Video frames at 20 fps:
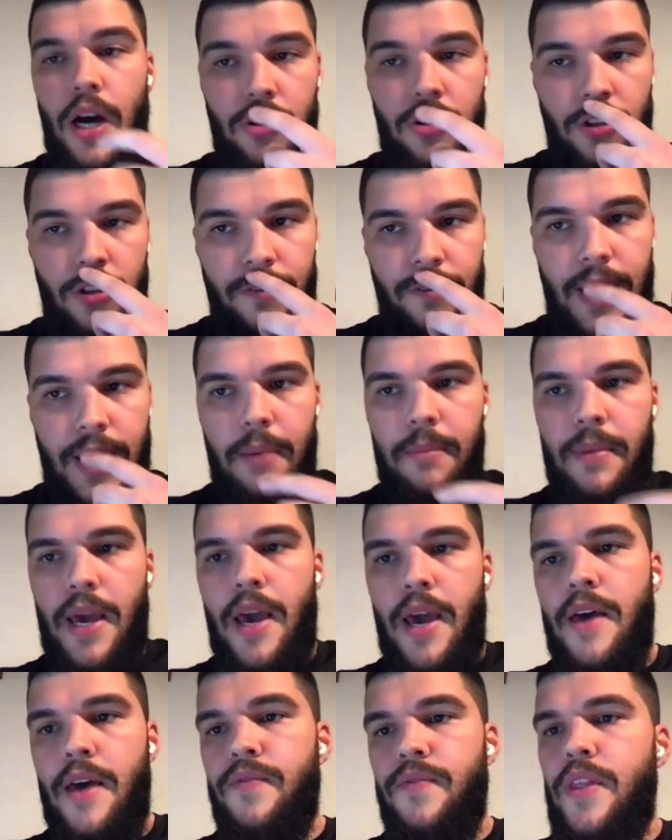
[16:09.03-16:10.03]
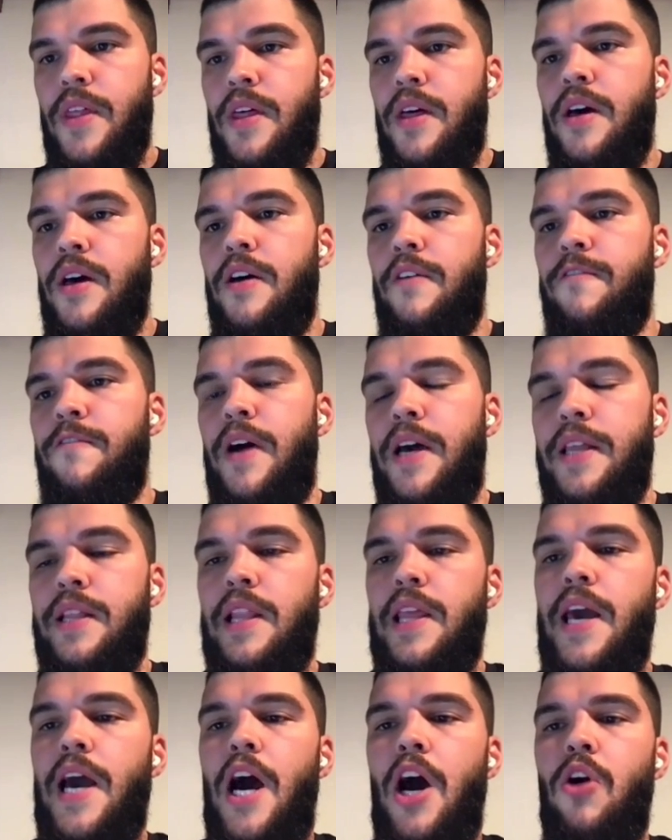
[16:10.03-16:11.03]
of them, and
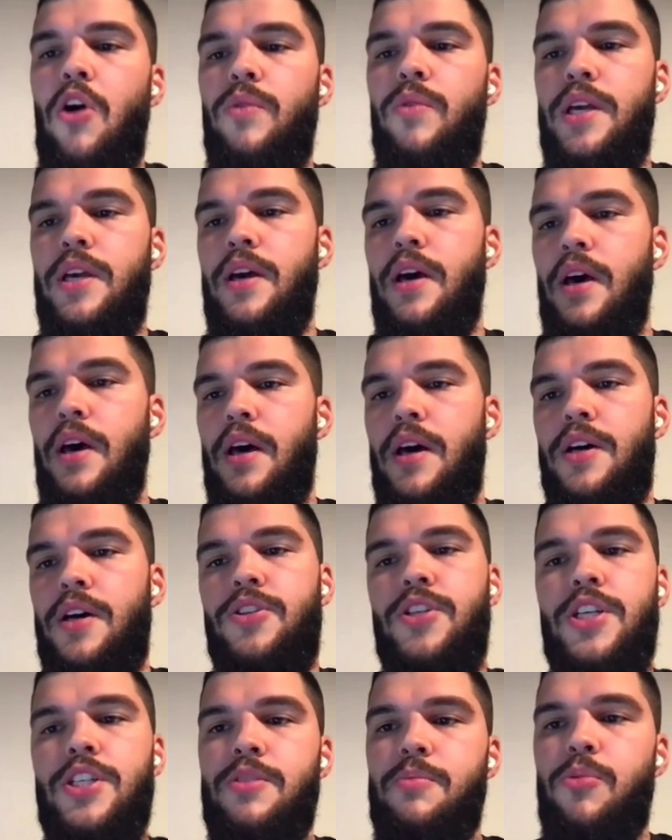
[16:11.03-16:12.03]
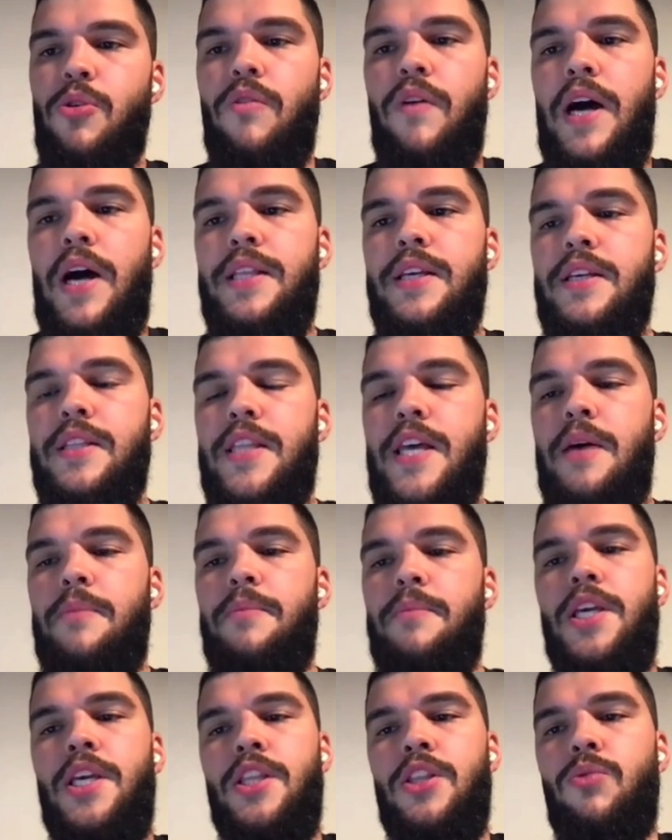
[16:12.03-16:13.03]
finally how we just providing them
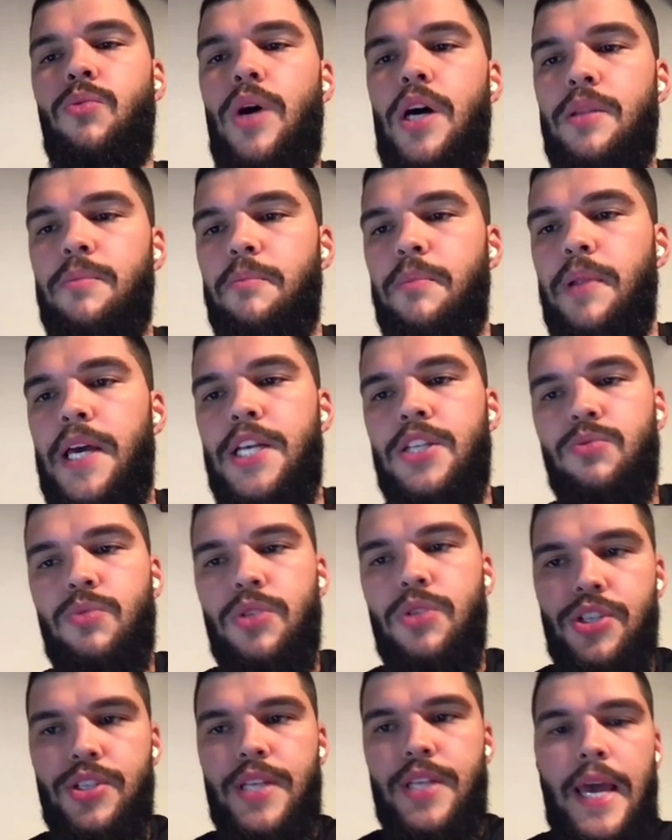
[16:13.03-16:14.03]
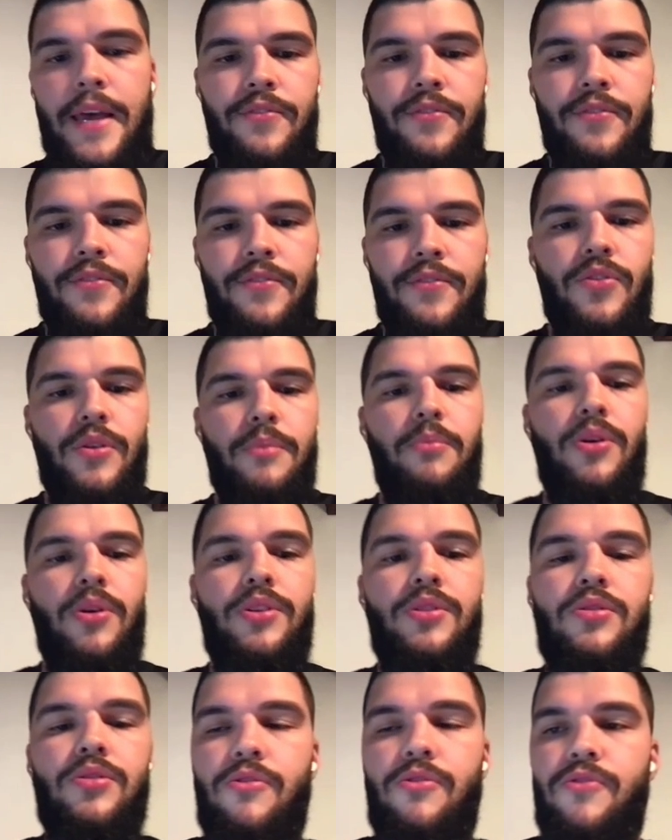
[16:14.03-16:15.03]
in one place, which is entry
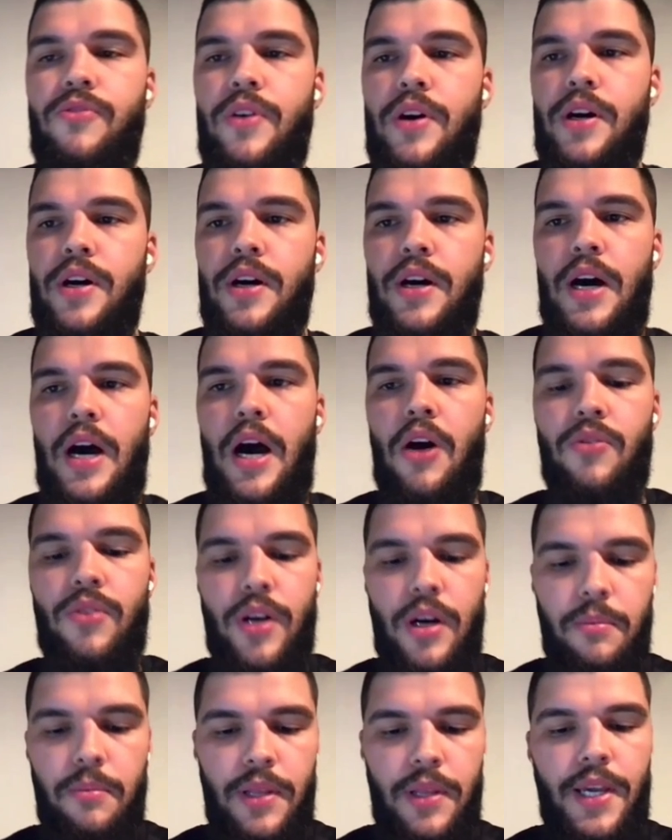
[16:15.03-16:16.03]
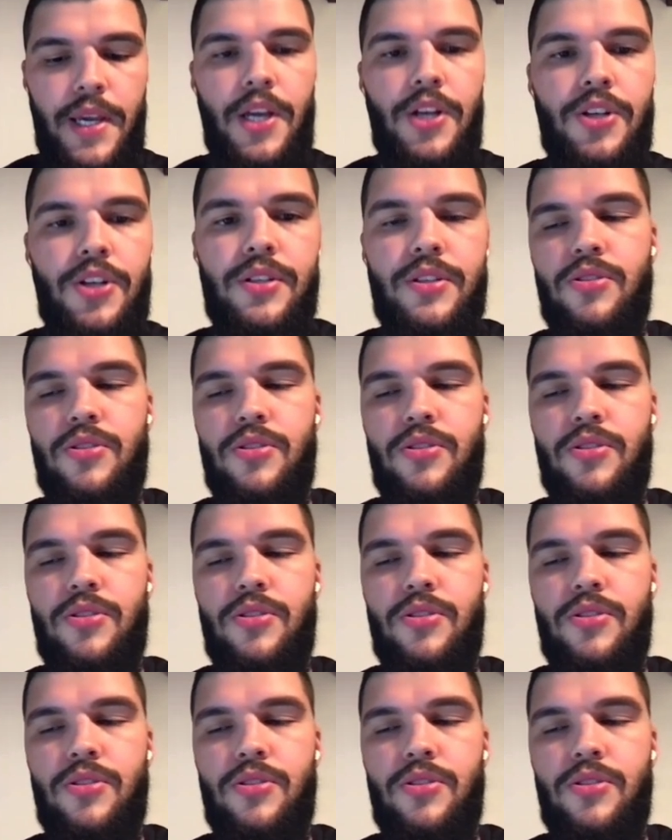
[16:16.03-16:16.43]
point of our application.